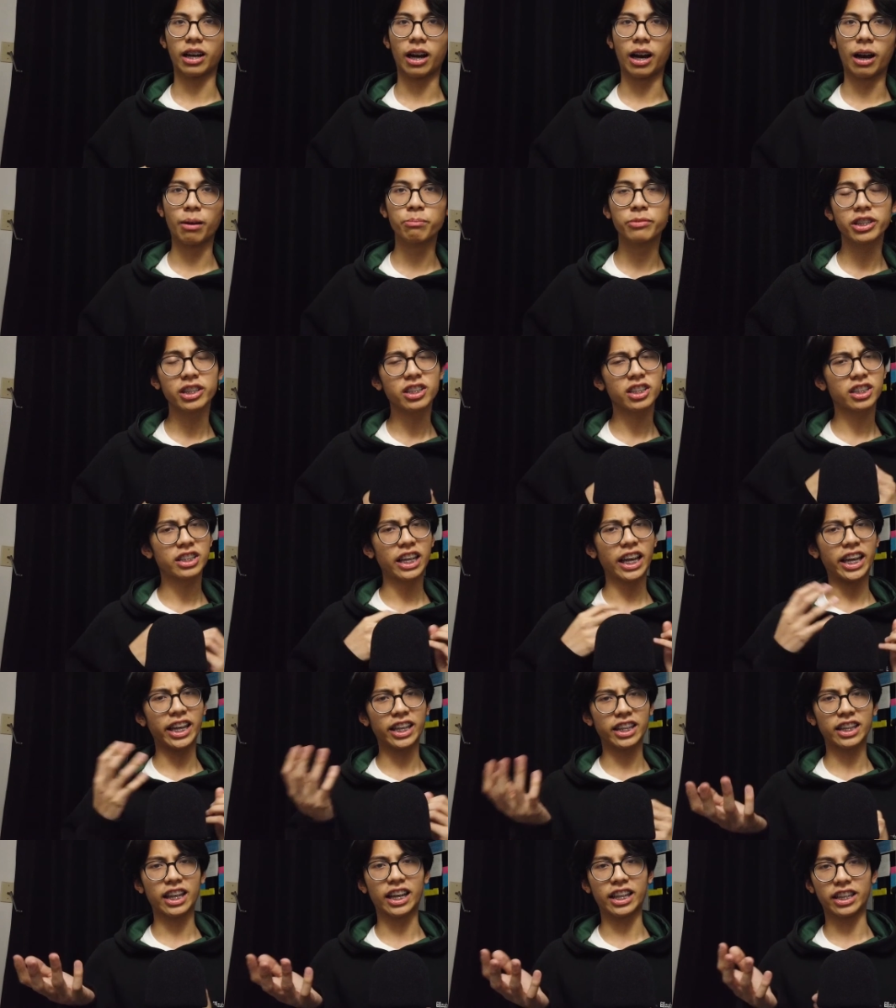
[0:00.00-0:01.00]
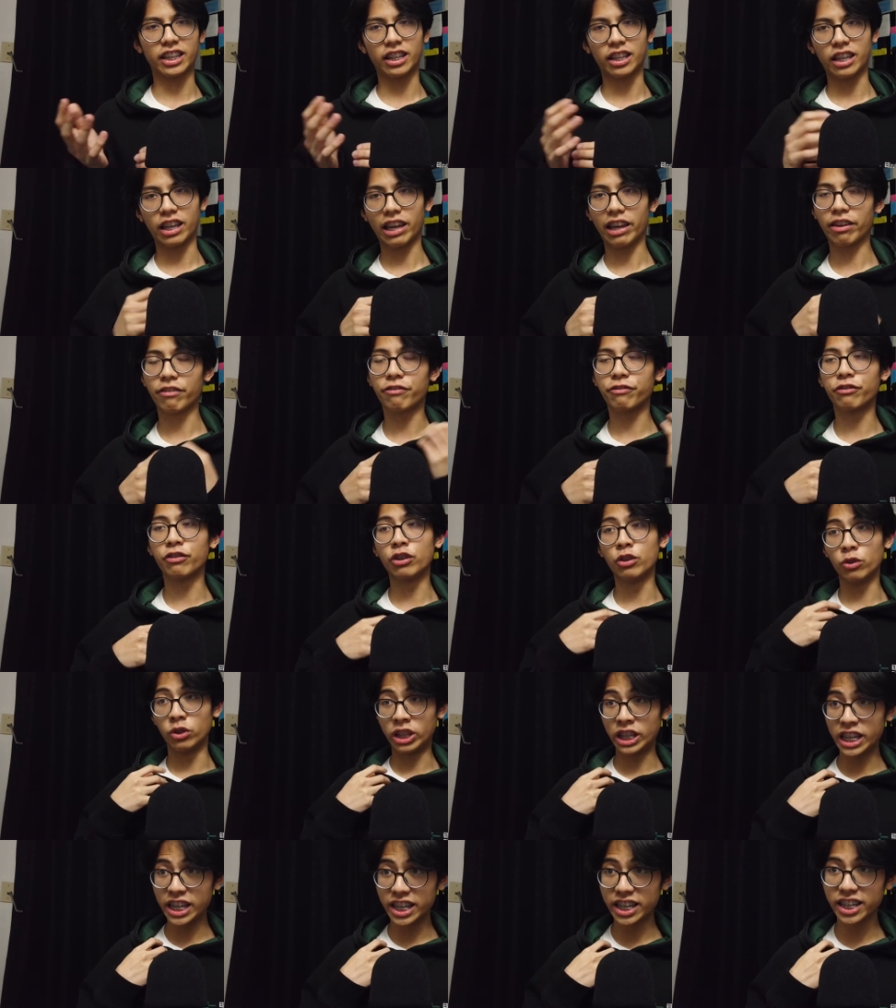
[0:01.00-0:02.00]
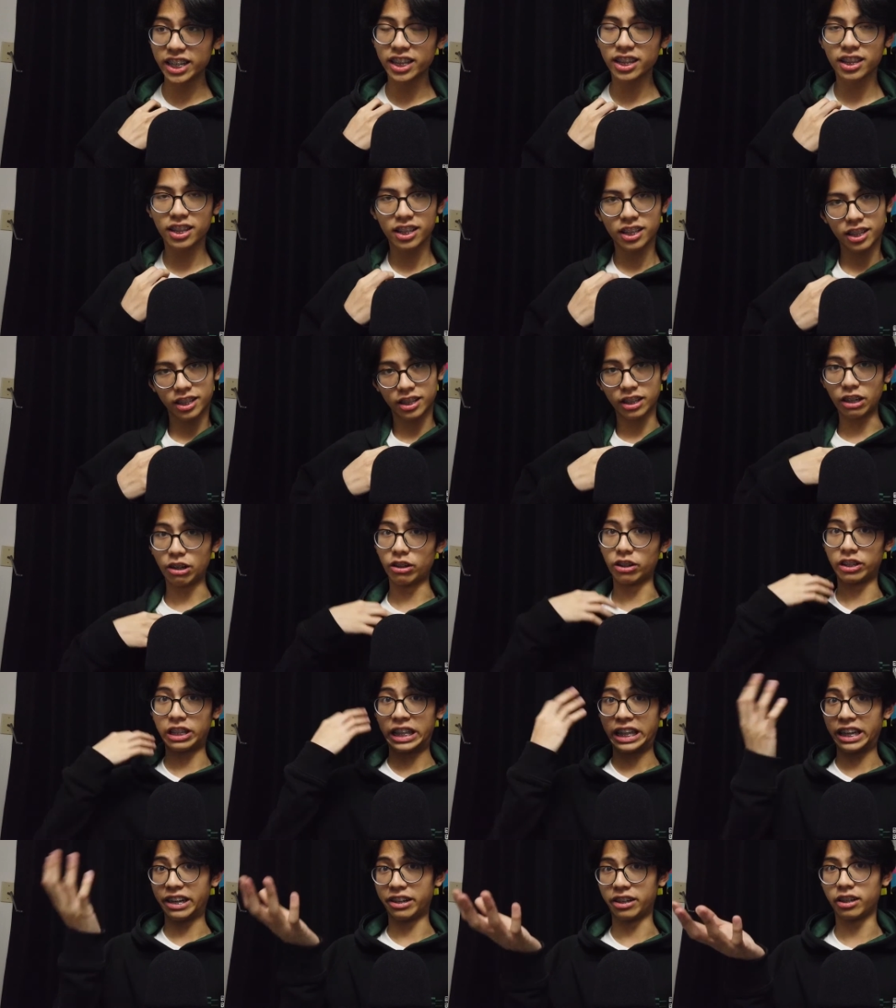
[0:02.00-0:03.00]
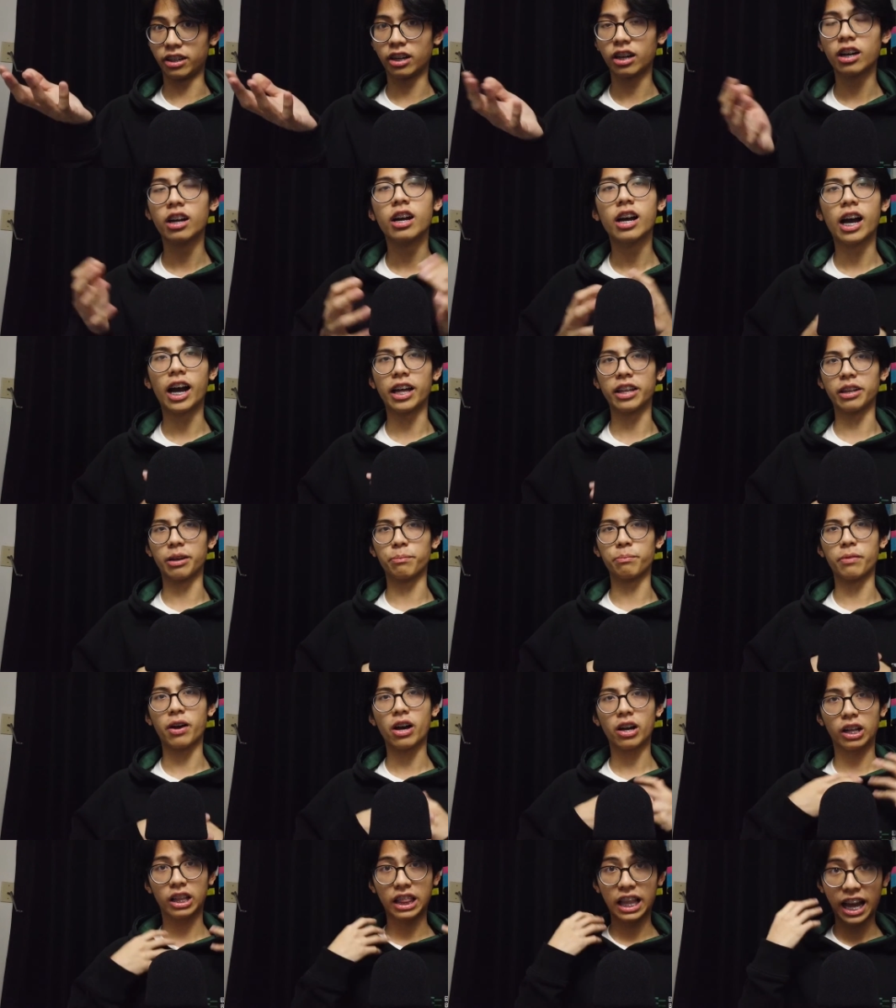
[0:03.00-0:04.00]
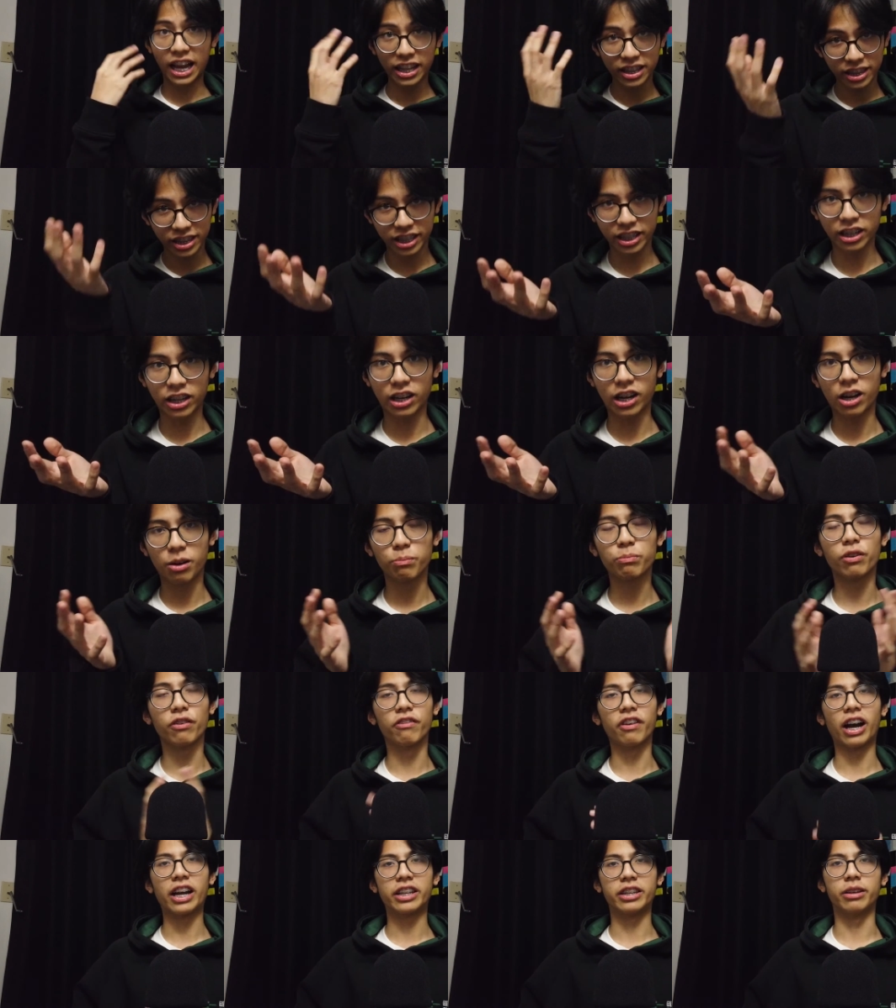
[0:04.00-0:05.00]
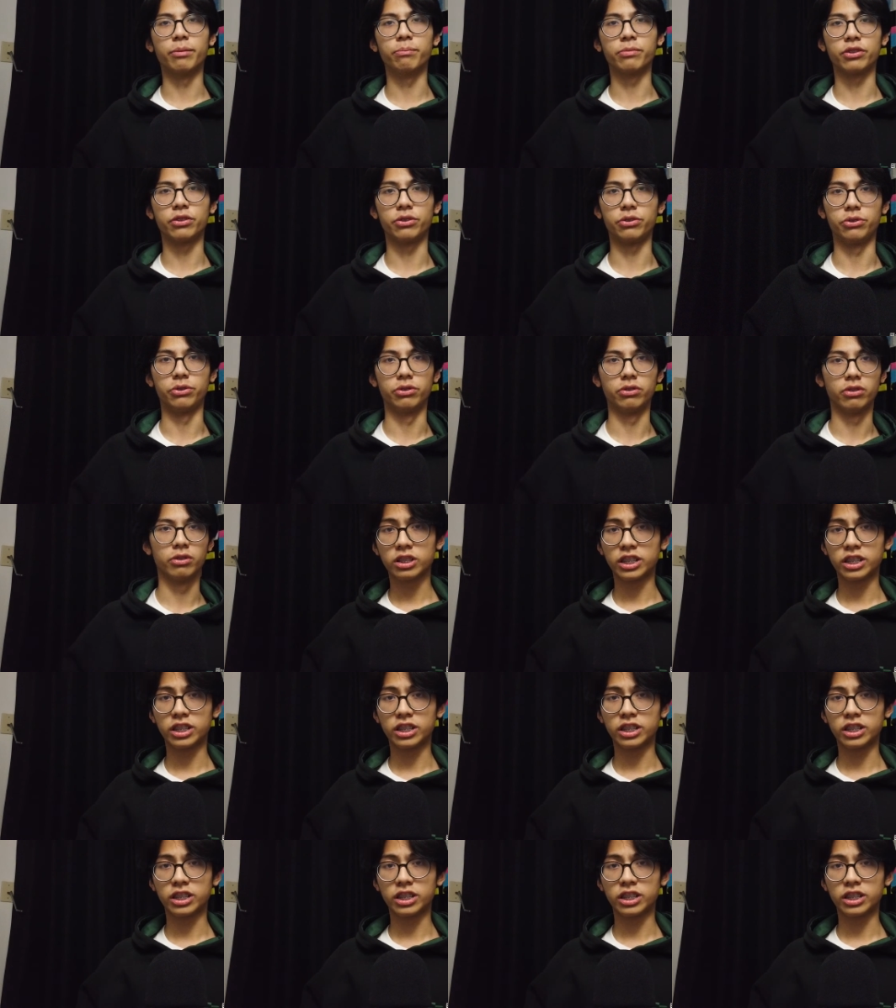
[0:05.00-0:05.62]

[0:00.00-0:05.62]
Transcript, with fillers: I'm just saying that if you need it, they're there and I'm glad to provide them to you.